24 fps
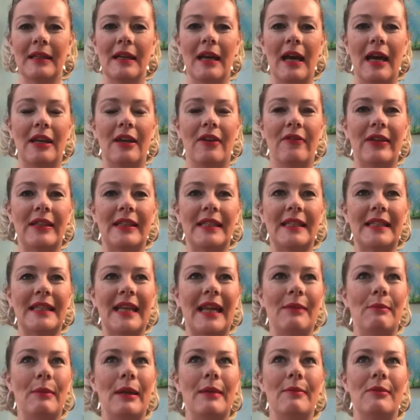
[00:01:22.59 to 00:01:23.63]
and I've had the
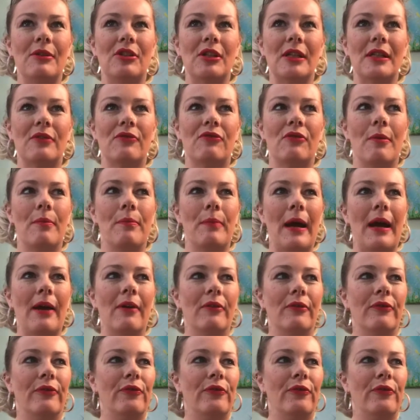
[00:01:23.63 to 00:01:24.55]
same images for about